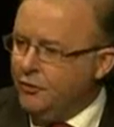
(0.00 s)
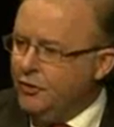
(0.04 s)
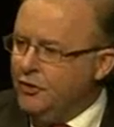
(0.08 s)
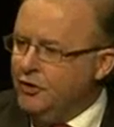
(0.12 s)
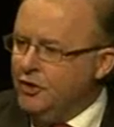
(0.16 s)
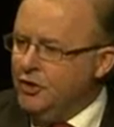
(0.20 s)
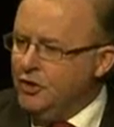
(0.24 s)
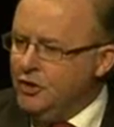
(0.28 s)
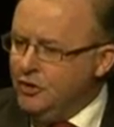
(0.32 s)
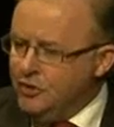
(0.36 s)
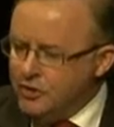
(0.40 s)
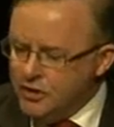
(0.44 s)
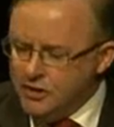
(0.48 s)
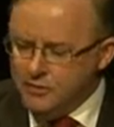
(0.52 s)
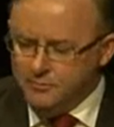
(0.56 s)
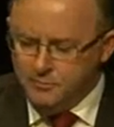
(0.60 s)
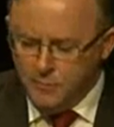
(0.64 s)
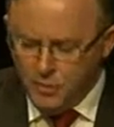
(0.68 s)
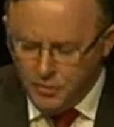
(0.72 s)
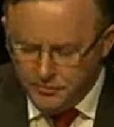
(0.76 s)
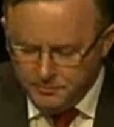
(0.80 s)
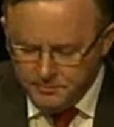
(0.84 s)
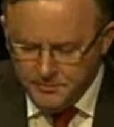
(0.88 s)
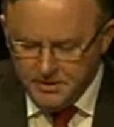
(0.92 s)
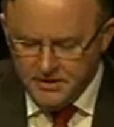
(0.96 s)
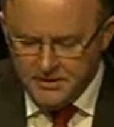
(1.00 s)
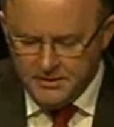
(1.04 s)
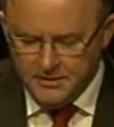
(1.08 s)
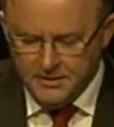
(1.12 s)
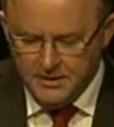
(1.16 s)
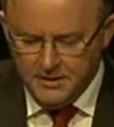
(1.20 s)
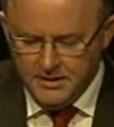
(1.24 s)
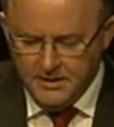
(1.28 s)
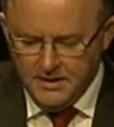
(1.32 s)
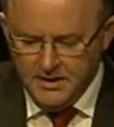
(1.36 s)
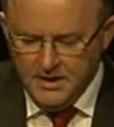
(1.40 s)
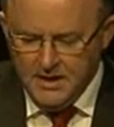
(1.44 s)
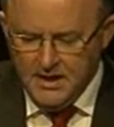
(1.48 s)
through the union movement,
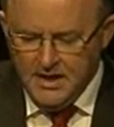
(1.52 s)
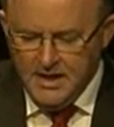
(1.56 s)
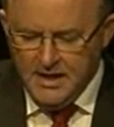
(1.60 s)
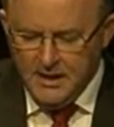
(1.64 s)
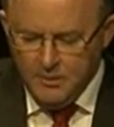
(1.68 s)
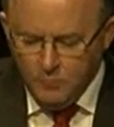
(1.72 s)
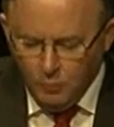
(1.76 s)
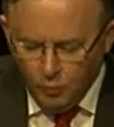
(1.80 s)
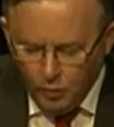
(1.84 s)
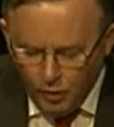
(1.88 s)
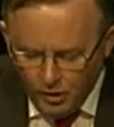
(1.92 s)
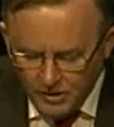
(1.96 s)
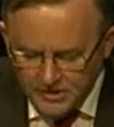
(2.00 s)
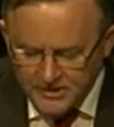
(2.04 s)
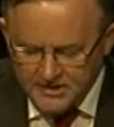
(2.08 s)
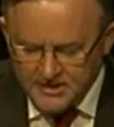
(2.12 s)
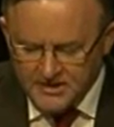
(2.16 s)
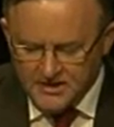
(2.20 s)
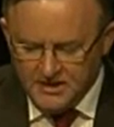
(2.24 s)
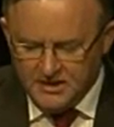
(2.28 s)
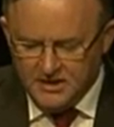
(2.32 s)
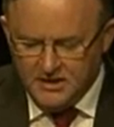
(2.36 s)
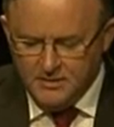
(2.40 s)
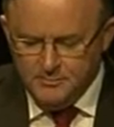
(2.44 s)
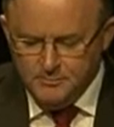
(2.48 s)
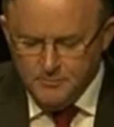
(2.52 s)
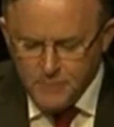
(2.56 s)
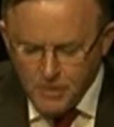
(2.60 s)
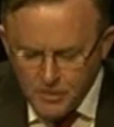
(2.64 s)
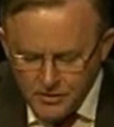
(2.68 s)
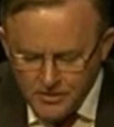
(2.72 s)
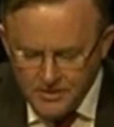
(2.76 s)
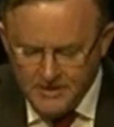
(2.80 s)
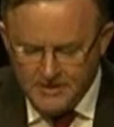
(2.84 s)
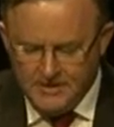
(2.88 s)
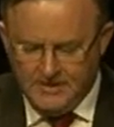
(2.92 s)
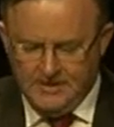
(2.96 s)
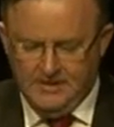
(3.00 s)
it was the
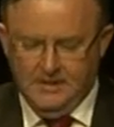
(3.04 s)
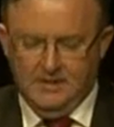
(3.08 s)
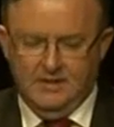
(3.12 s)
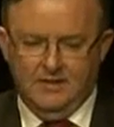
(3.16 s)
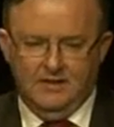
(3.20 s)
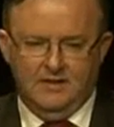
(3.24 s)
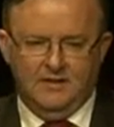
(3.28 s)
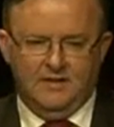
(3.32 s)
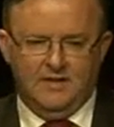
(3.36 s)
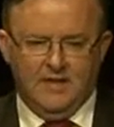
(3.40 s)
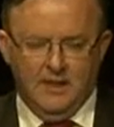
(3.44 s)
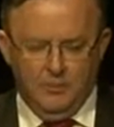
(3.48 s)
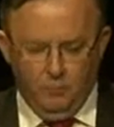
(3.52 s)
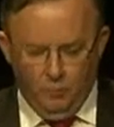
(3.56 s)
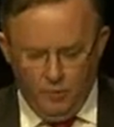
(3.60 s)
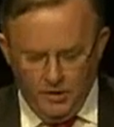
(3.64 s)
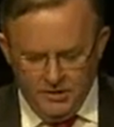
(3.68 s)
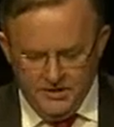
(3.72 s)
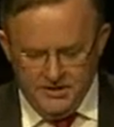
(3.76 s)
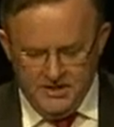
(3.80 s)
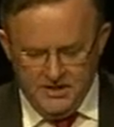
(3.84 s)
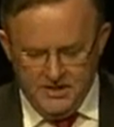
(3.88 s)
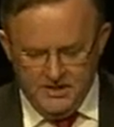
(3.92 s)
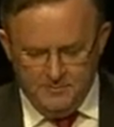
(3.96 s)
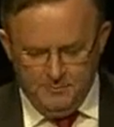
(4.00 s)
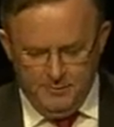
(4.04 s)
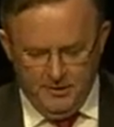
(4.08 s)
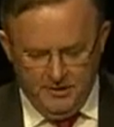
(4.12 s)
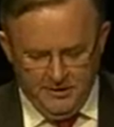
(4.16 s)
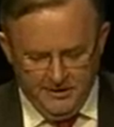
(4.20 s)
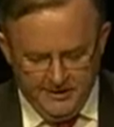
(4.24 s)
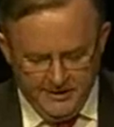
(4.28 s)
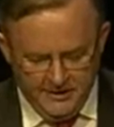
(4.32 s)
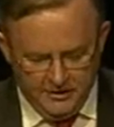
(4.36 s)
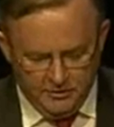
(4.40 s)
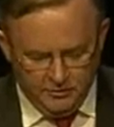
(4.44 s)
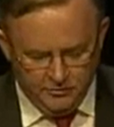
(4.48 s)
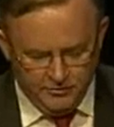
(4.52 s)
community that was his
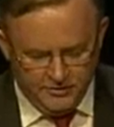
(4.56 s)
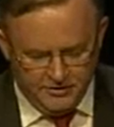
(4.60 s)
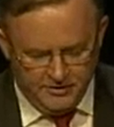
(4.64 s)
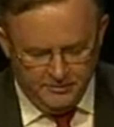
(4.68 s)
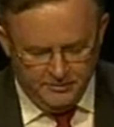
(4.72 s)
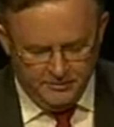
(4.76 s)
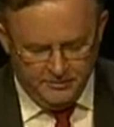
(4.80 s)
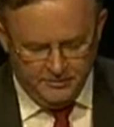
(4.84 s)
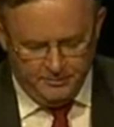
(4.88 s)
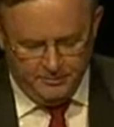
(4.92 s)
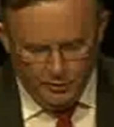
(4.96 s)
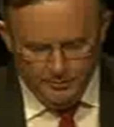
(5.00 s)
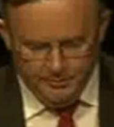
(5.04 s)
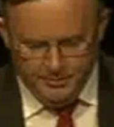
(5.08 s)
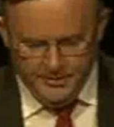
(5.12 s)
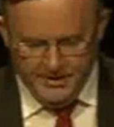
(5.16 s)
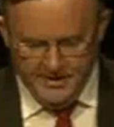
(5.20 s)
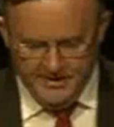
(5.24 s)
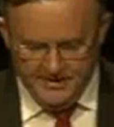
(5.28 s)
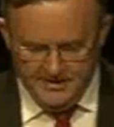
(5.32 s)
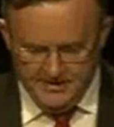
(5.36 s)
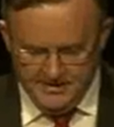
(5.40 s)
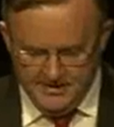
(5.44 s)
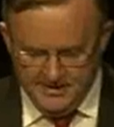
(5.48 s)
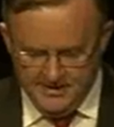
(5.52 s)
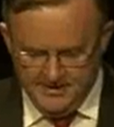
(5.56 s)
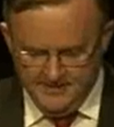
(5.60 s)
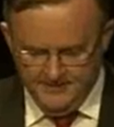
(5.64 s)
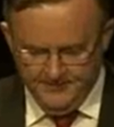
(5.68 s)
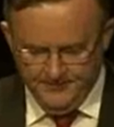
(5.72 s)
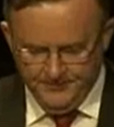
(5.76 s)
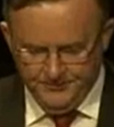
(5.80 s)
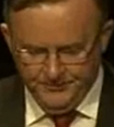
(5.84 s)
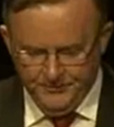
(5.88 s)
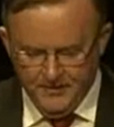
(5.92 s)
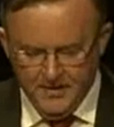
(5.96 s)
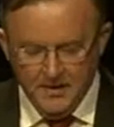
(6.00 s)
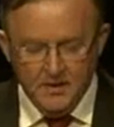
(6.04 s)
political support base.
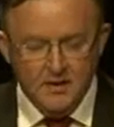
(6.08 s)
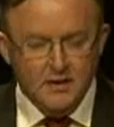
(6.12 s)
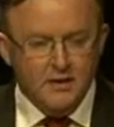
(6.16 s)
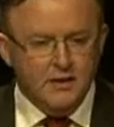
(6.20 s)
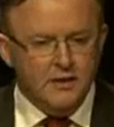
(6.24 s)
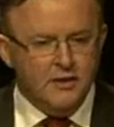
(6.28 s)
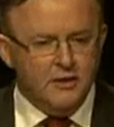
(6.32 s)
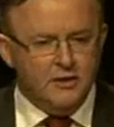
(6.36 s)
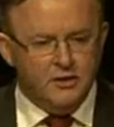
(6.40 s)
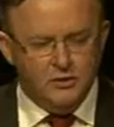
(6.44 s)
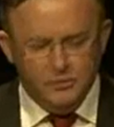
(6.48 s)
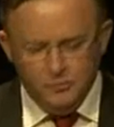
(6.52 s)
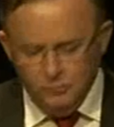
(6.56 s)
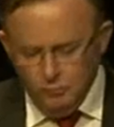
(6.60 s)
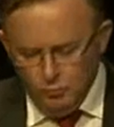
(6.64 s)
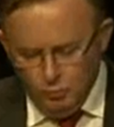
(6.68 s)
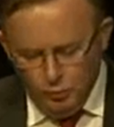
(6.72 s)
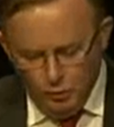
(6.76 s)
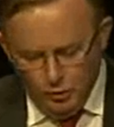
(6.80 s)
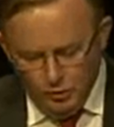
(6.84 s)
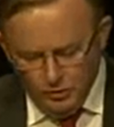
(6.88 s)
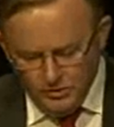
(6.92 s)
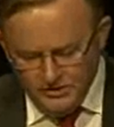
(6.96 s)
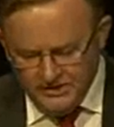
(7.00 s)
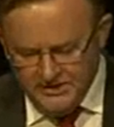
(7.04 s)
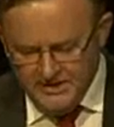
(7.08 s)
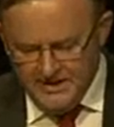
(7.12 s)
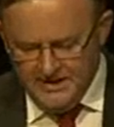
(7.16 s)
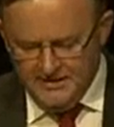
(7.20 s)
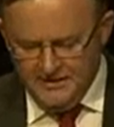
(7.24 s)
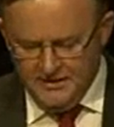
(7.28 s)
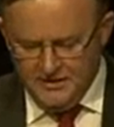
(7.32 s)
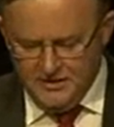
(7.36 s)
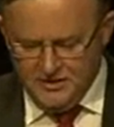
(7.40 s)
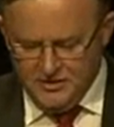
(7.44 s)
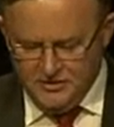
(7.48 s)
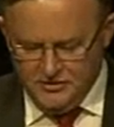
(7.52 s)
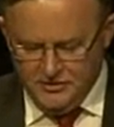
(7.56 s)
You couldn't walk
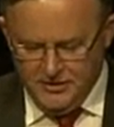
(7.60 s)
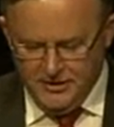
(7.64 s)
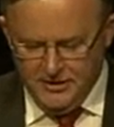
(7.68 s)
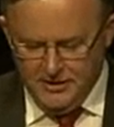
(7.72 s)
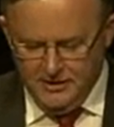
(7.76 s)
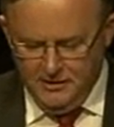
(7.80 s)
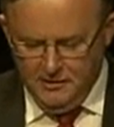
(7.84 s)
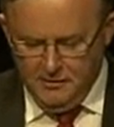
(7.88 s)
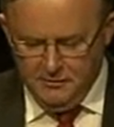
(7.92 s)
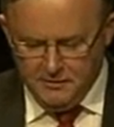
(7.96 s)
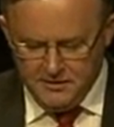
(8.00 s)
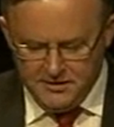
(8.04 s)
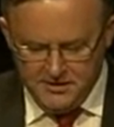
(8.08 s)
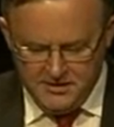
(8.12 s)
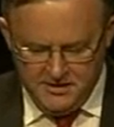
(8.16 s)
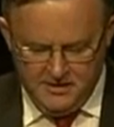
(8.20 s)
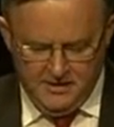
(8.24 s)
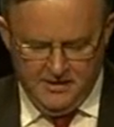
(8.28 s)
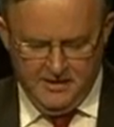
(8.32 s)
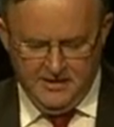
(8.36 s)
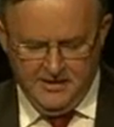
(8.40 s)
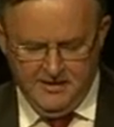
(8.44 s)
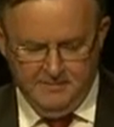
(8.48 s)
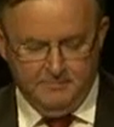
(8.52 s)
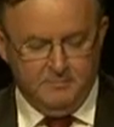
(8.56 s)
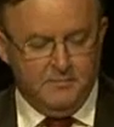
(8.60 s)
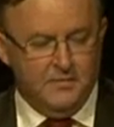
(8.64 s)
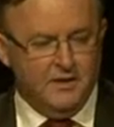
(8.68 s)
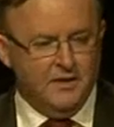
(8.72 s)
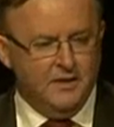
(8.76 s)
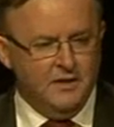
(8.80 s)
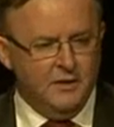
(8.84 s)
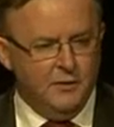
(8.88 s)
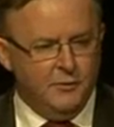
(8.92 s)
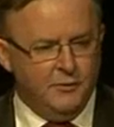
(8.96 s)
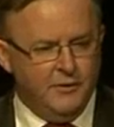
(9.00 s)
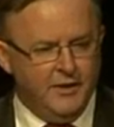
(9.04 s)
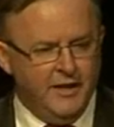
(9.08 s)
down the street alongside him
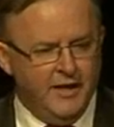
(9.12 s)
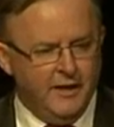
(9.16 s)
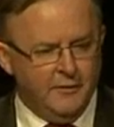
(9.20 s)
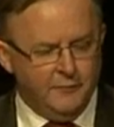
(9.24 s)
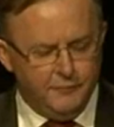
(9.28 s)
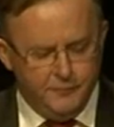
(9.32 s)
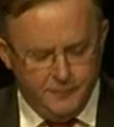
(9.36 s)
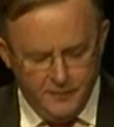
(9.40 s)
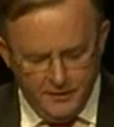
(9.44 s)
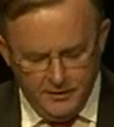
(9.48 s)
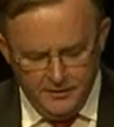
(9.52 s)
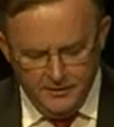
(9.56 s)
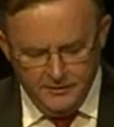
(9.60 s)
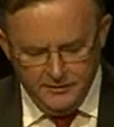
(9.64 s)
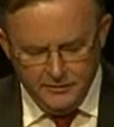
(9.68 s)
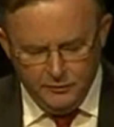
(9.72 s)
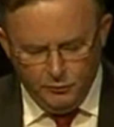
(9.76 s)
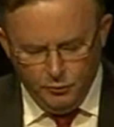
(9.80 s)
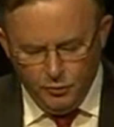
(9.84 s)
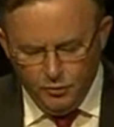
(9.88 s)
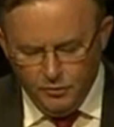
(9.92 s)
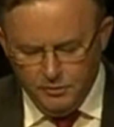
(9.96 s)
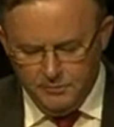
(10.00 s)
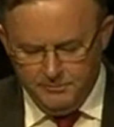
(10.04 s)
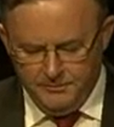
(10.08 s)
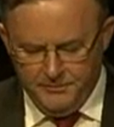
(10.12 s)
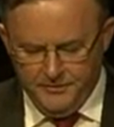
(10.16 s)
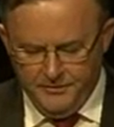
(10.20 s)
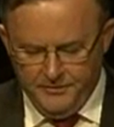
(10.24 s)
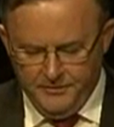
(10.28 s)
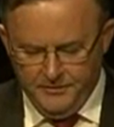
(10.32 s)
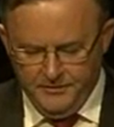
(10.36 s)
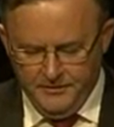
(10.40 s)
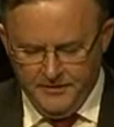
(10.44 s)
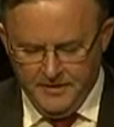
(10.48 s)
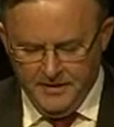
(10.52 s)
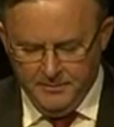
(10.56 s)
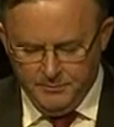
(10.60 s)
without feeling the warmth
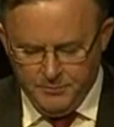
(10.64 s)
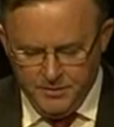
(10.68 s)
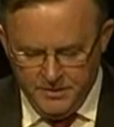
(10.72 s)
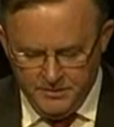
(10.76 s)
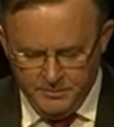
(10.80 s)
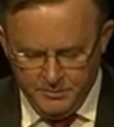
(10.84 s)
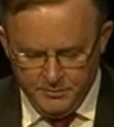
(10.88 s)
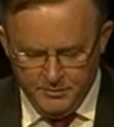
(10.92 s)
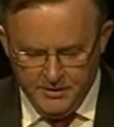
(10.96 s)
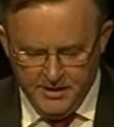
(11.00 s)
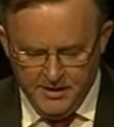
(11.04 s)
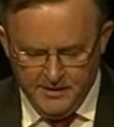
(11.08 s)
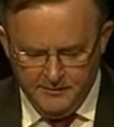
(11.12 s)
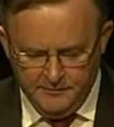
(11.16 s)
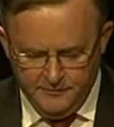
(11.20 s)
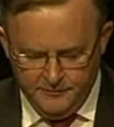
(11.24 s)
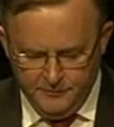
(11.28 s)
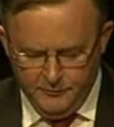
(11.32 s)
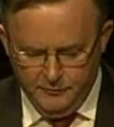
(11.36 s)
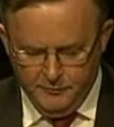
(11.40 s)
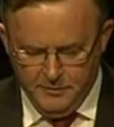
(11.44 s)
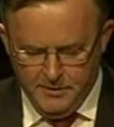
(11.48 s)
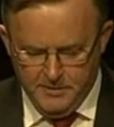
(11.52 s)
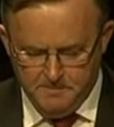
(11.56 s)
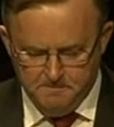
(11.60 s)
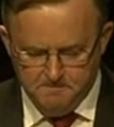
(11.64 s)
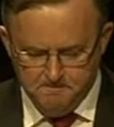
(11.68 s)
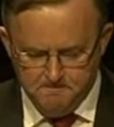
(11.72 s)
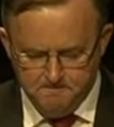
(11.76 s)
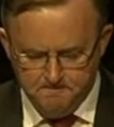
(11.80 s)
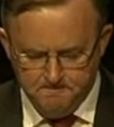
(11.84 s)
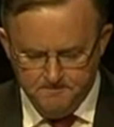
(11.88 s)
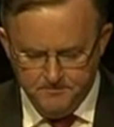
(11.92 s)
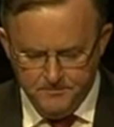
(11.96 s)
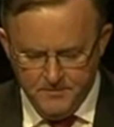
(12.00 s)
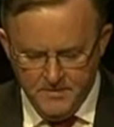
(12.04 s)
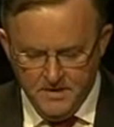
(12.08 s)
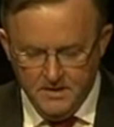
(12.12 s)
that people had for him.
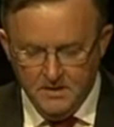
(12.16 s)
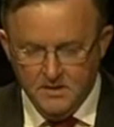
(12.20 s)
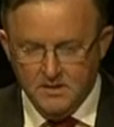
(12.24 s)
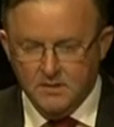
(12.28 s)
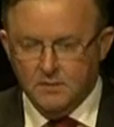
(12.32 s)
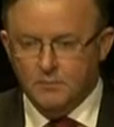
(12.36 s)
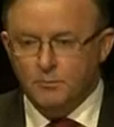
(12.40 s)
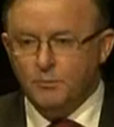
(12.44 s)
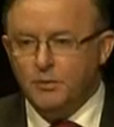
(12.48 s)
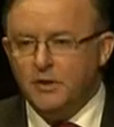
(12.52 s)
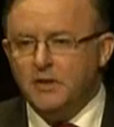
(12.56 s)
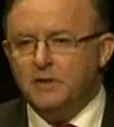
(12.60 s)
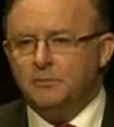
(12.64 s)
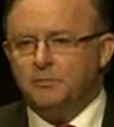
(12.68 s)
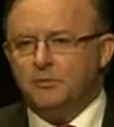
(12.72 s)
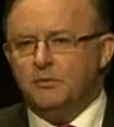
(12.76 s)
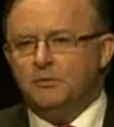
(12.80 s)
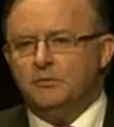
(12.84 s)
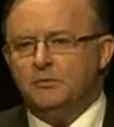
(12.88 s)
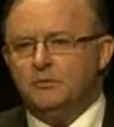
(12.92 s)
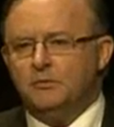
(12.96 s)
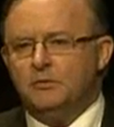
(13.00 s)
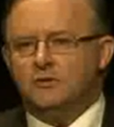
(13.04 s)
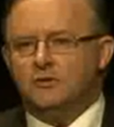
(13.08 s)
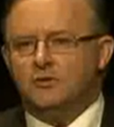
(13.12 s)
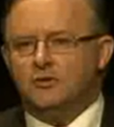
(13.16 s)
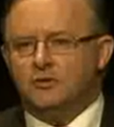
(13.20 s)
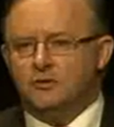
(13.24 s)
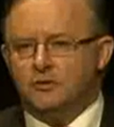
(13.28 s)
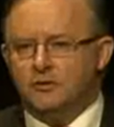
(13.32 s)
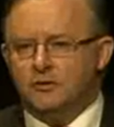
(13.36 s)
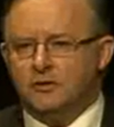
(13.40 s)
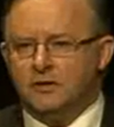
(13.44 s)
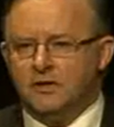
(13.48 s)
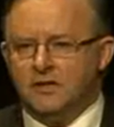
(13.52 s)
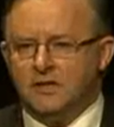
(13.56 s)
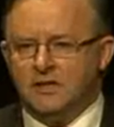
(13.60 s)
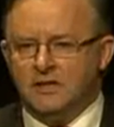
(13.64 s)
People
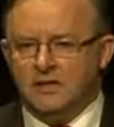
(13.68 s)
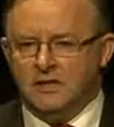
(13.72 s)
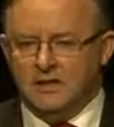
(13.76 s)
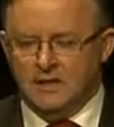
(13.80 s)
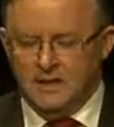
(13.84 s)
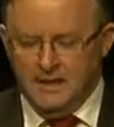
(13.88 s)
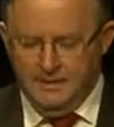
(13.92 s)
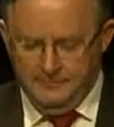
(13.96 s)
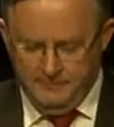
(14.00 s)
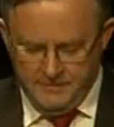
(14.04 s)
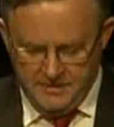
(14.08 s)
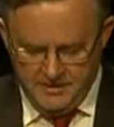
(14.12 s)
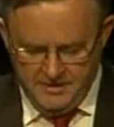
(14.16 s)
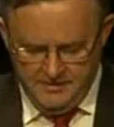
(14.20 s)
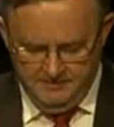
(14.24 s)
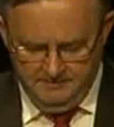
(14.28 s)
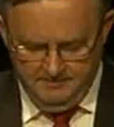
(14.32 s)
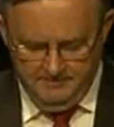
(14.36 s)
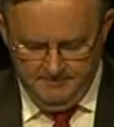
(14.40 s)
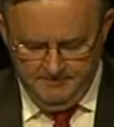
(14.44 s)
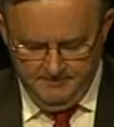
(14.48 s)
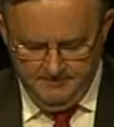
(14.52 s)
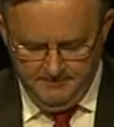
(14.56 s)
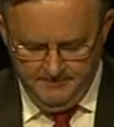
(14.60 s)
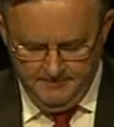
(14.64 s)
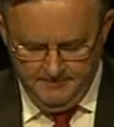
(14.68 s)
truly loved him.